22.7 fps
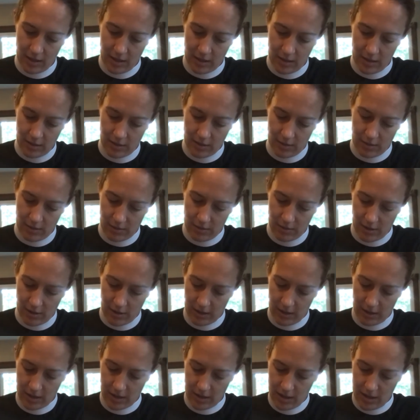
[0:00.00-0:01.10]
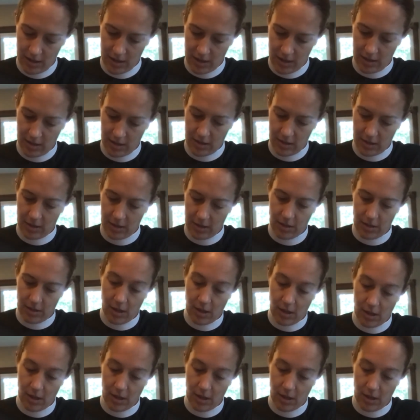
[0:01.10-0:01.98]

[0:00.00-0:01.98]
So I'm going to draw like this.